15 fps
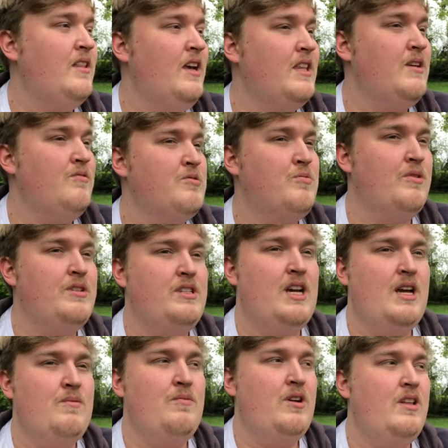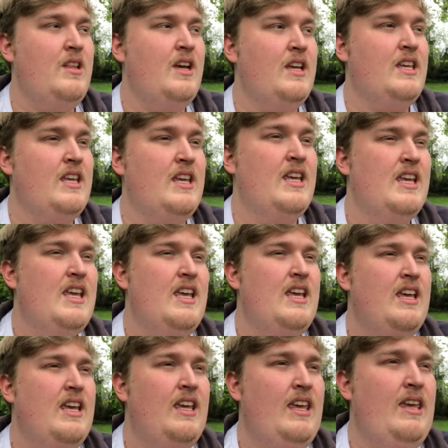Like, there was one time where, like,
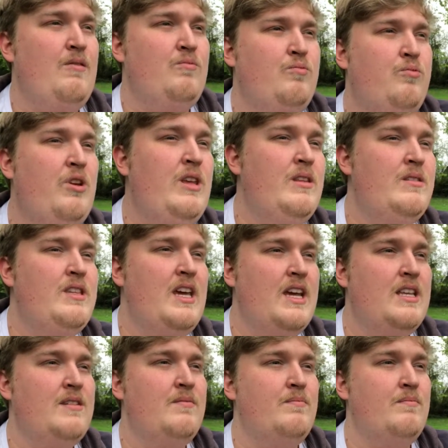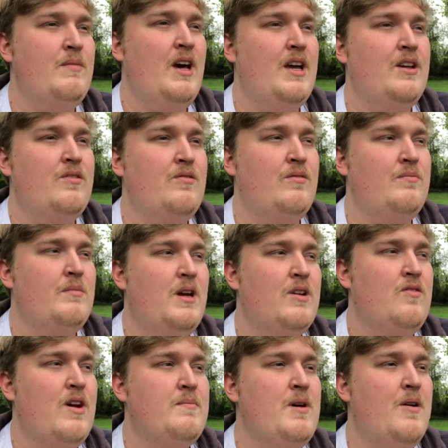he redid my
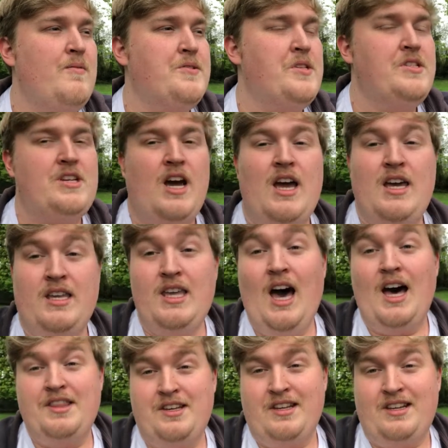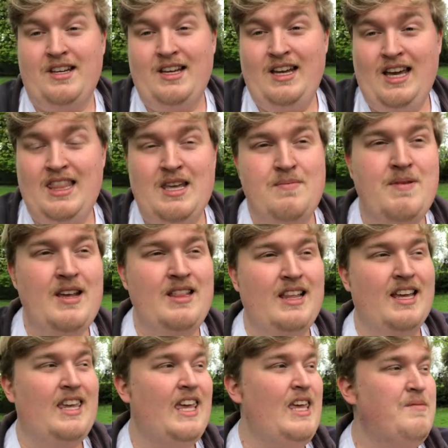grandmother's entire garden, and I mean,
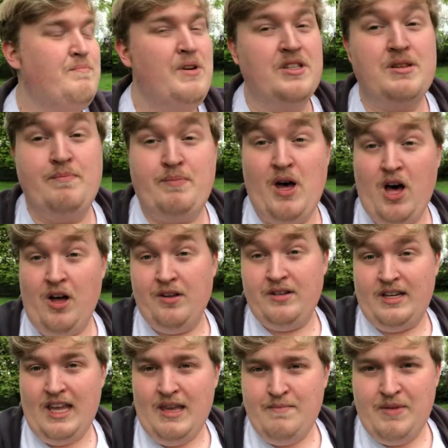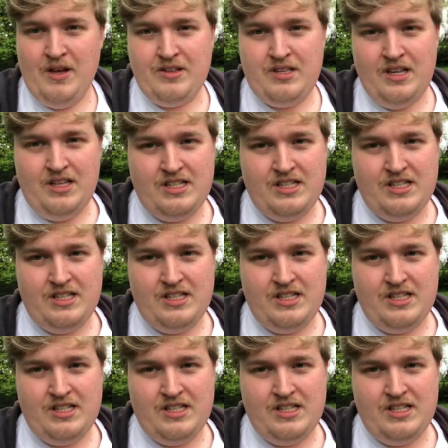like, he built a pond, he built